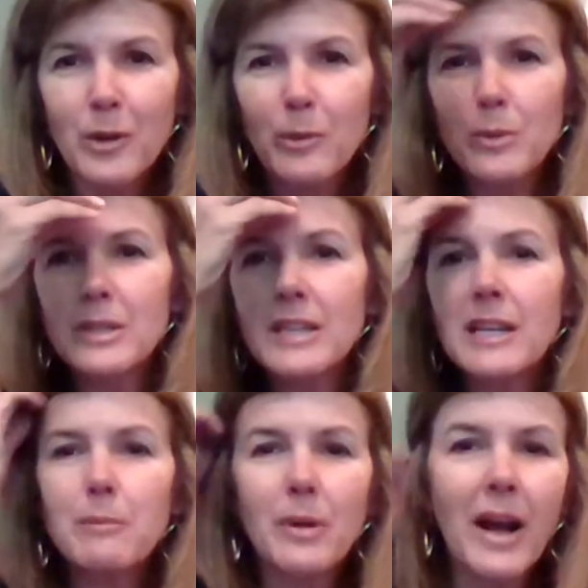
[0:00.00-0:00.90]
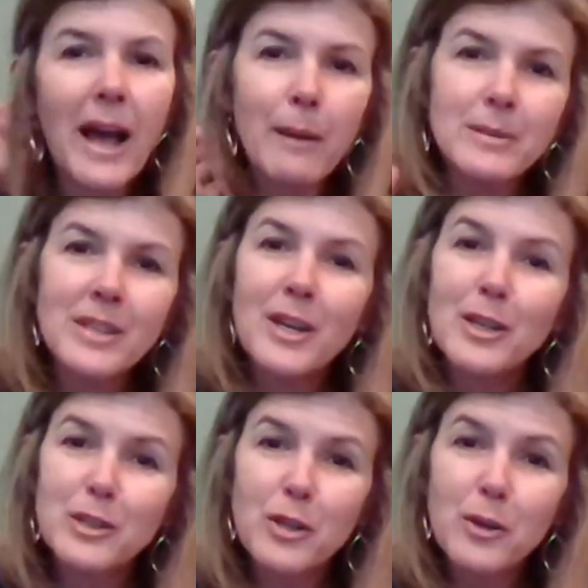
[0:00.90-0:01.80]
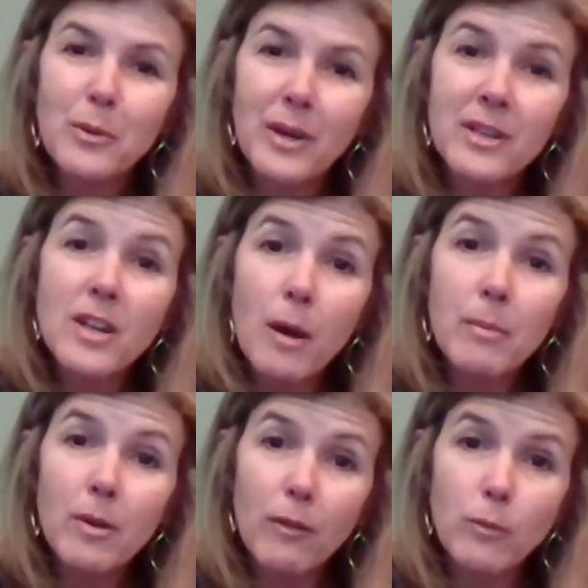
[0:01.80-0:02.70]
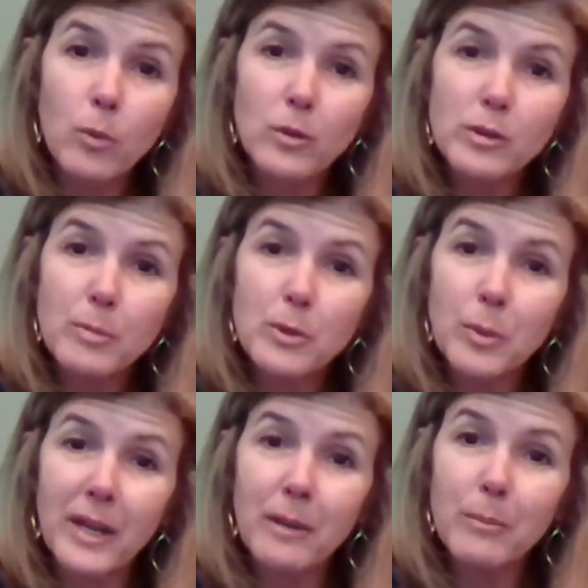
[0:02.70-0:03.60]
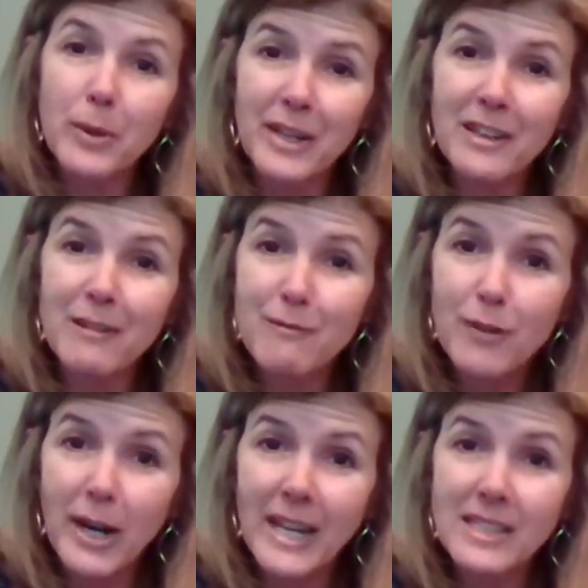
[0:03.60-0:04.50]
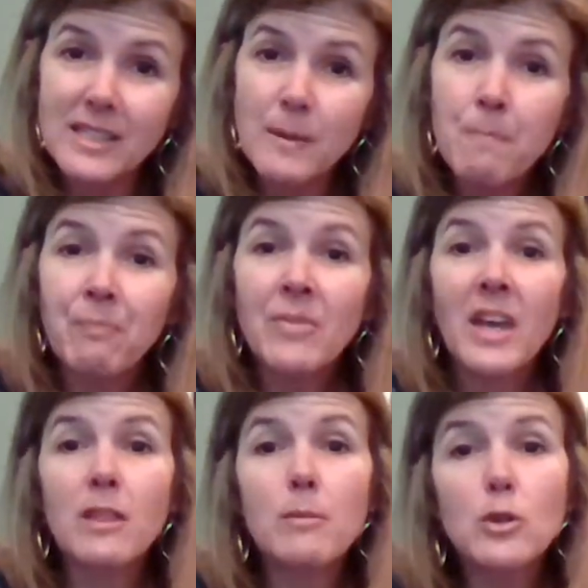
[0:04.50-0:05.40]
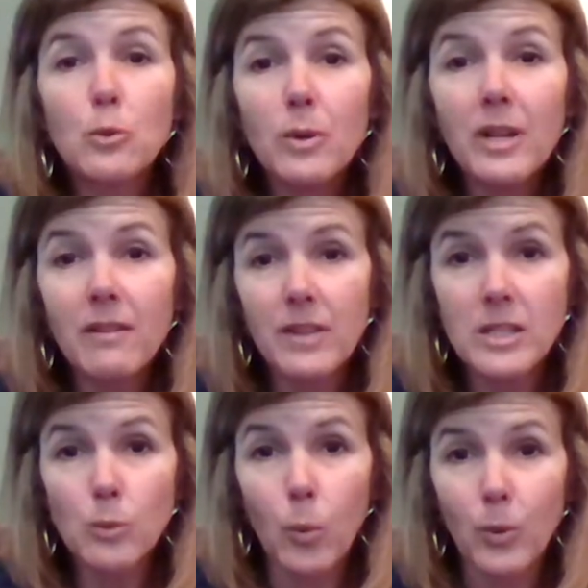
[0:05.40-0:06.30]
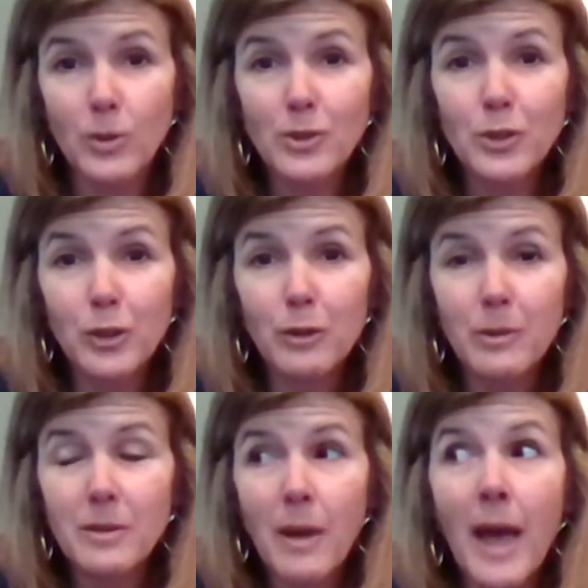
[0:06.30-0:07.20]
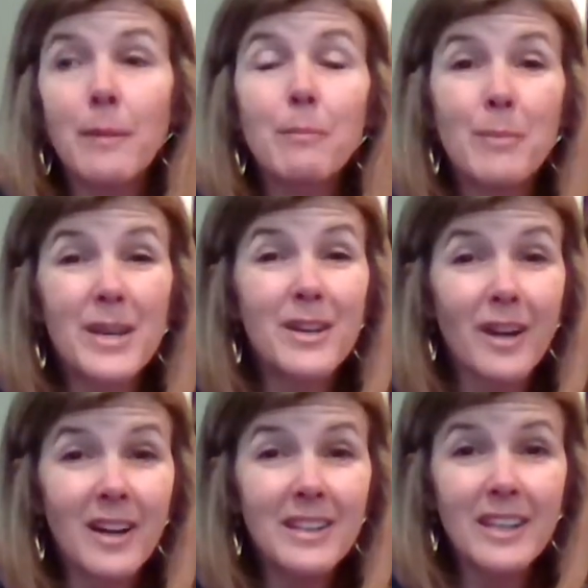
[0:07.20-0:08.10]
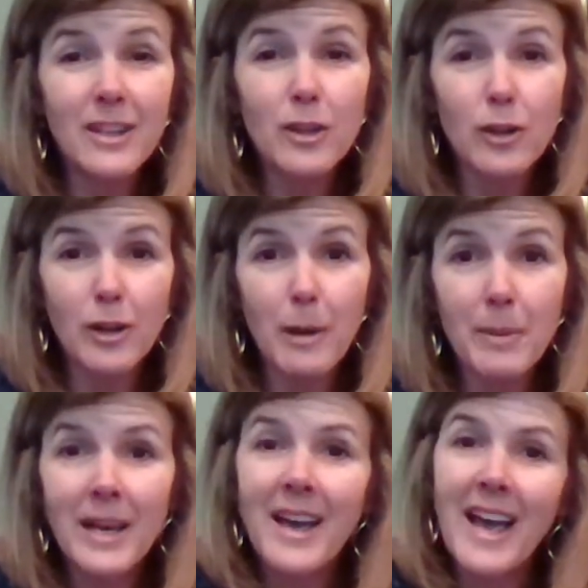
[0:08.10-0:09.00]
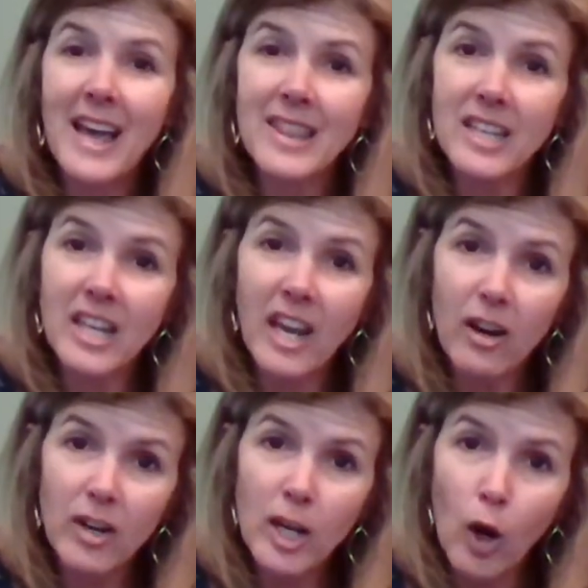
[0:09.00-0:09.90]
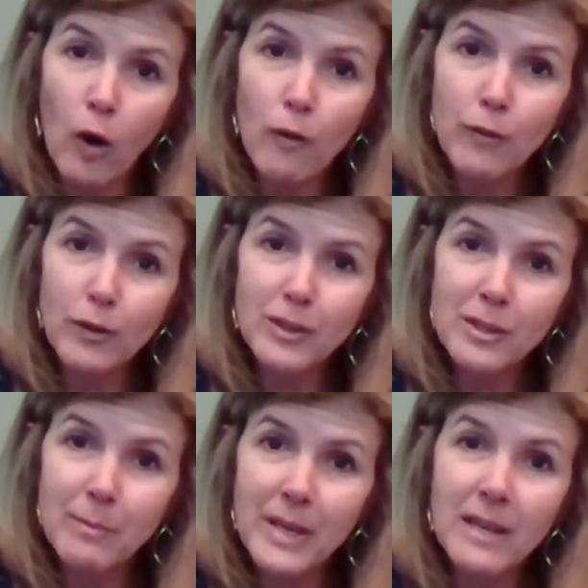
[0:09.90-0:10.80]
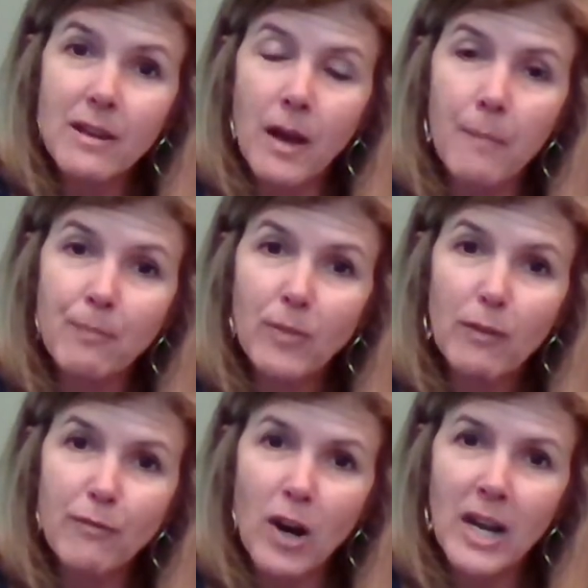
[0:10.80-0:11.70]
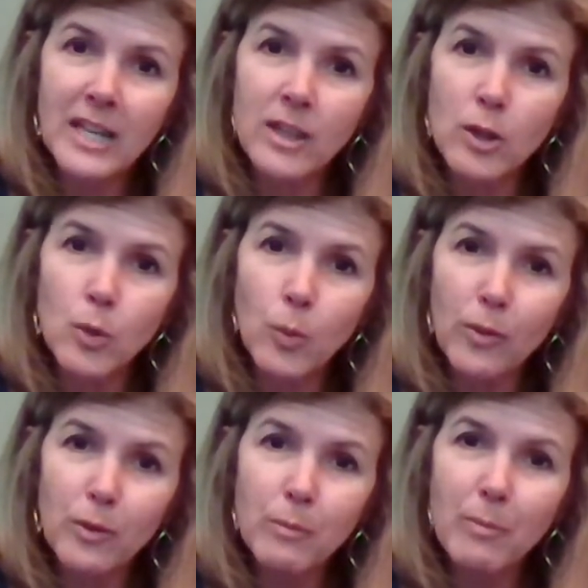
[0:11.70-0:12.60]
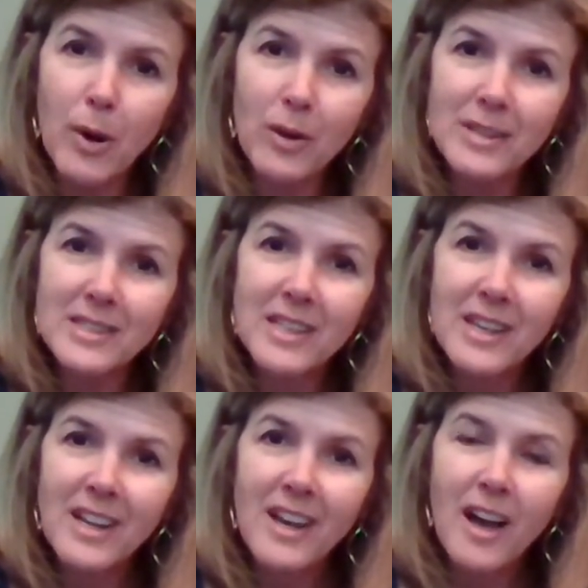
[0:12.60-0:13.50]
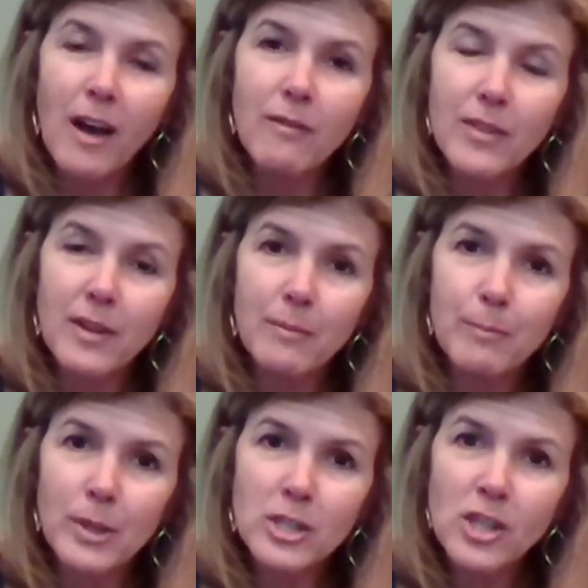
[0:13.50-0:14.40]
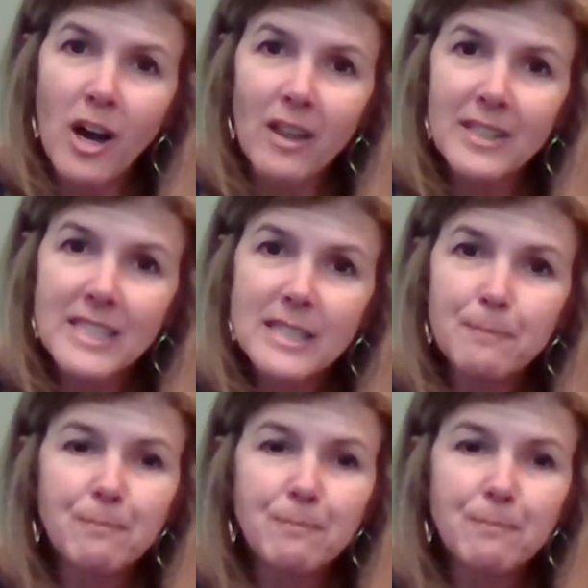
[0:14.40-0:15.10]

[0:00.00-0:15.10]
it will lead perhaps to a number of wars between Britain and France. And the majority of these wars had begun in Europe and then carried over to be fought in the northern parts of the British colonies.